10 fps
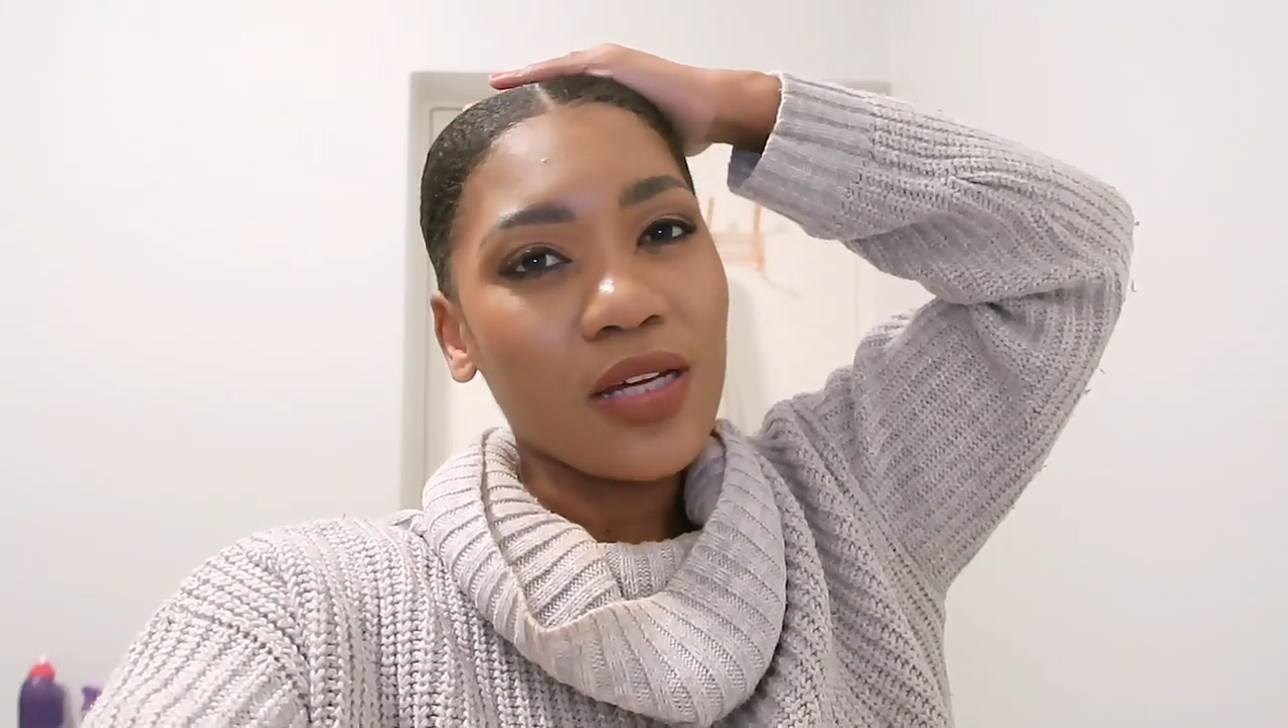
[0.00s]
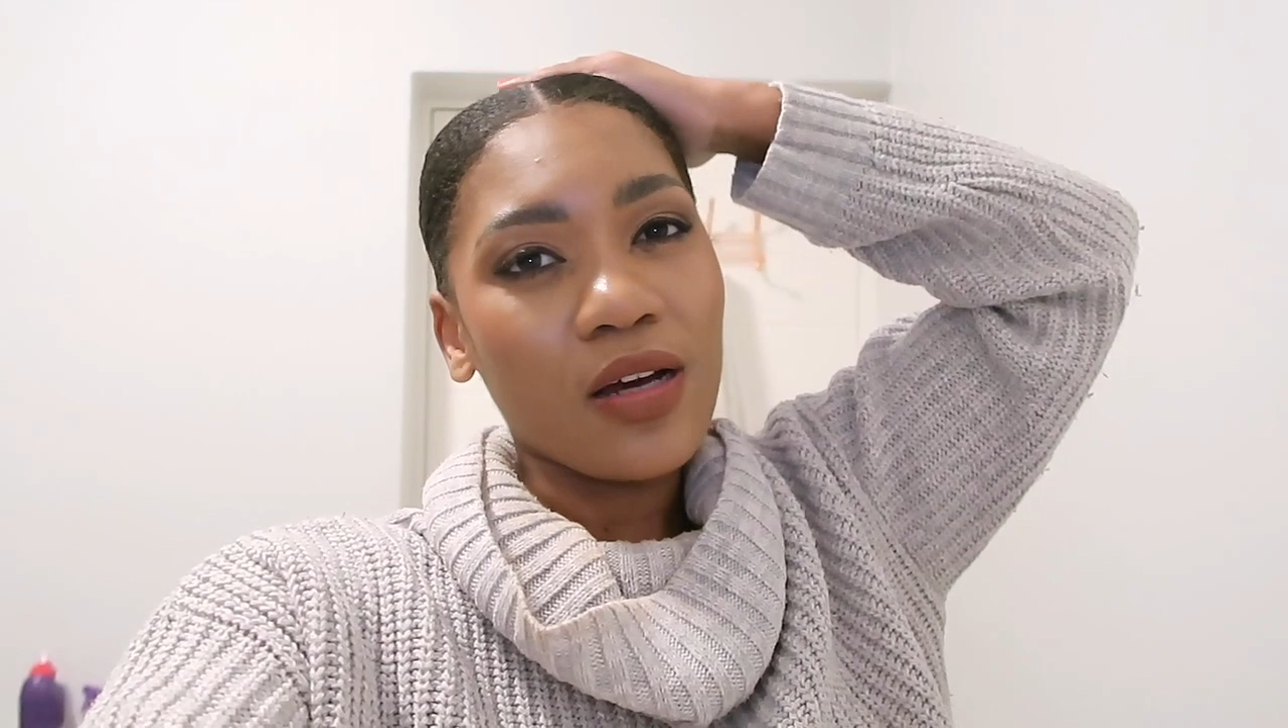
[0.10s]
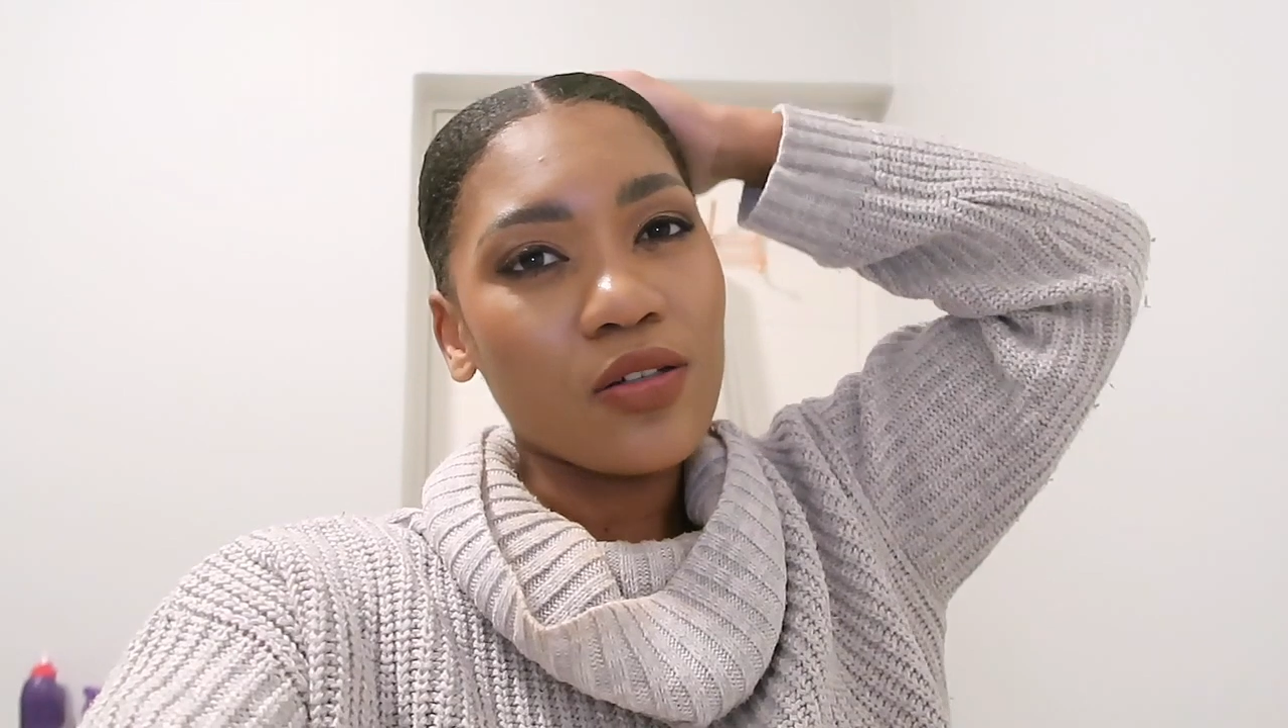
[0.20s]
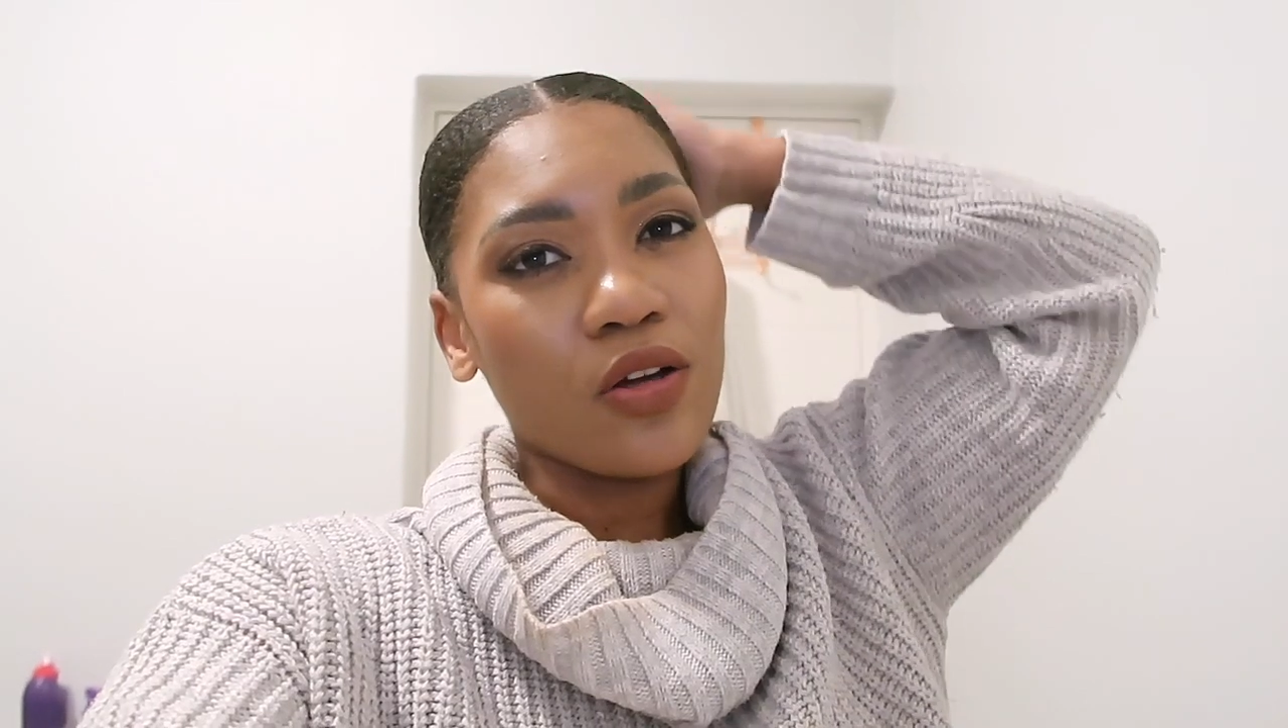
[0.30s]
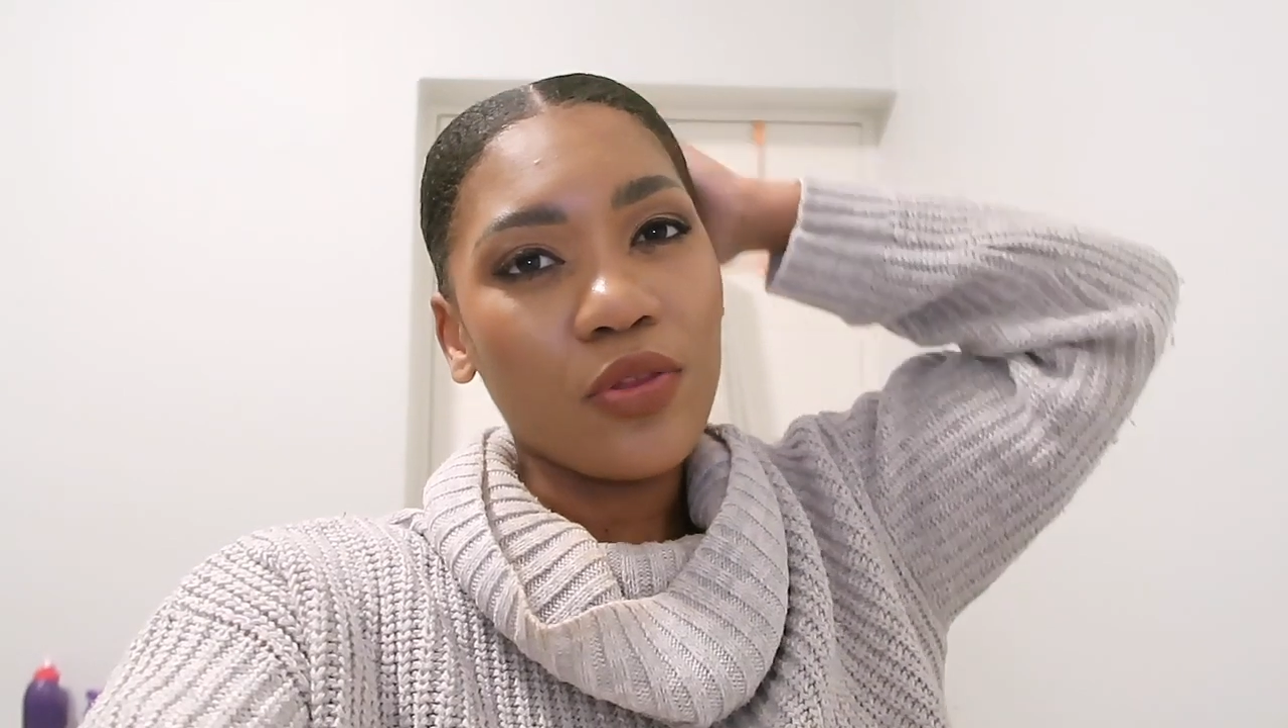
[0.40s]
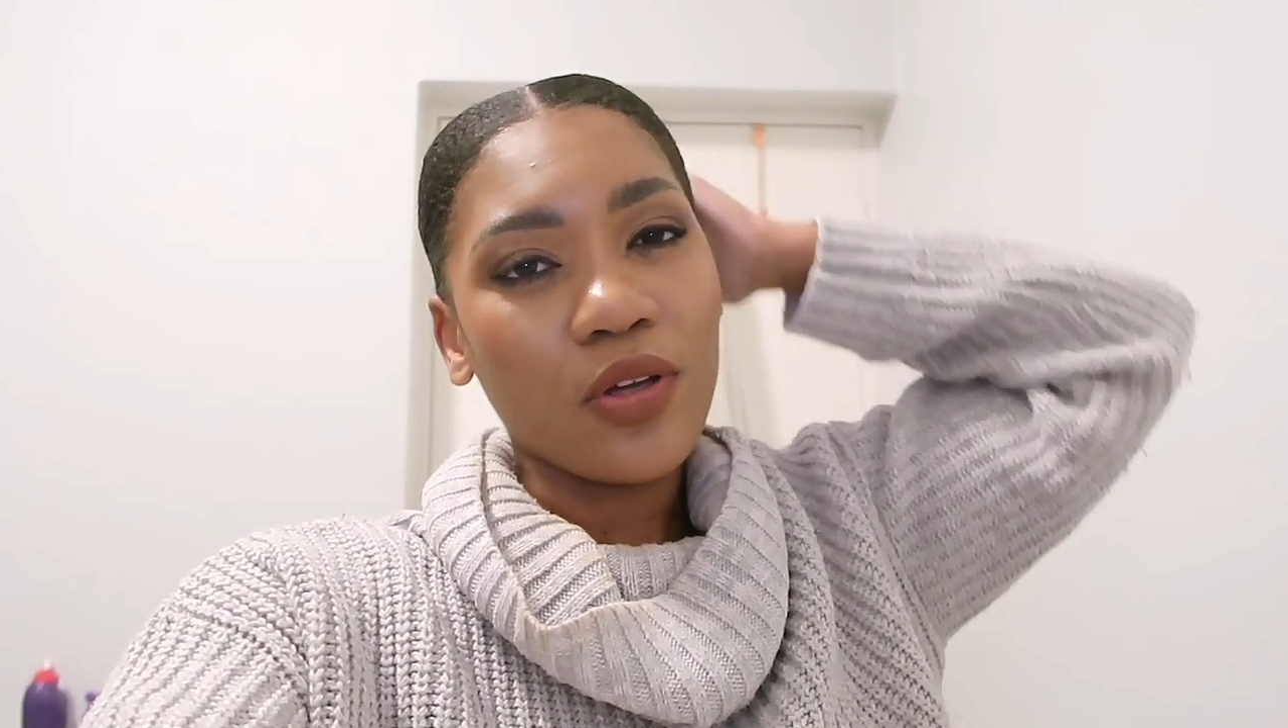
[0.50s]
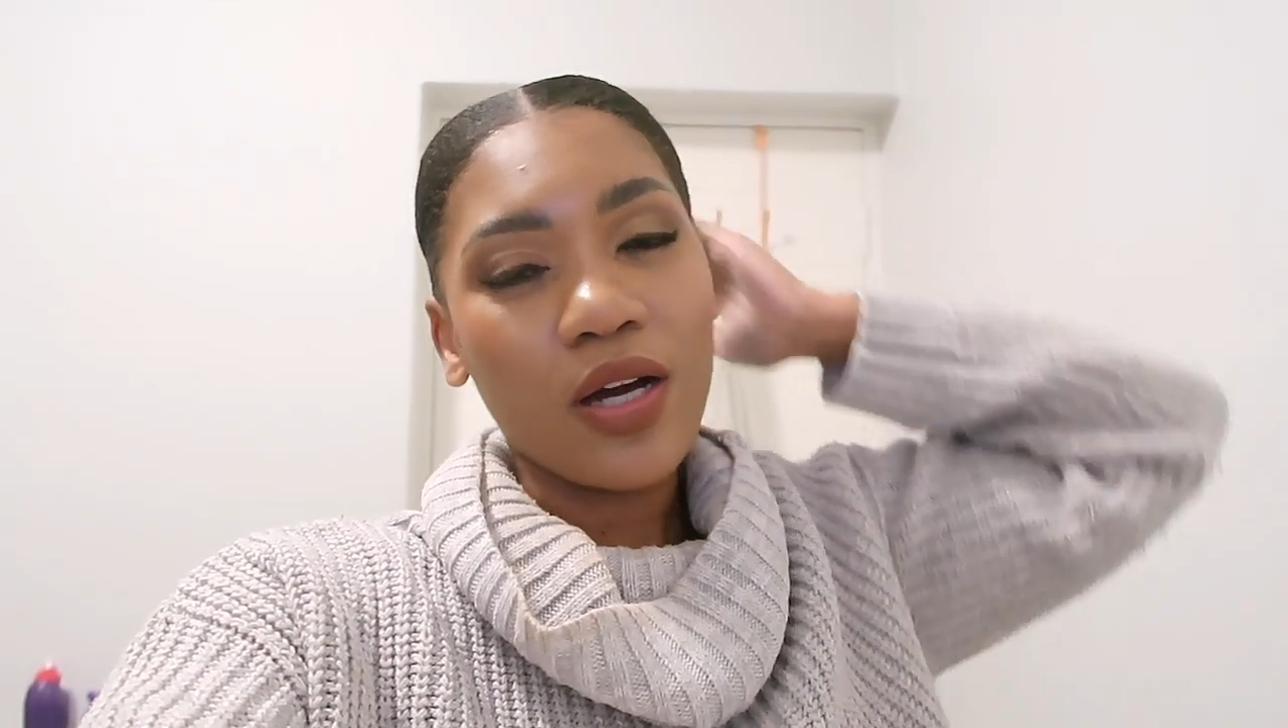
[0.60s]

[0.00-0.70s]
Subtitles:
out on the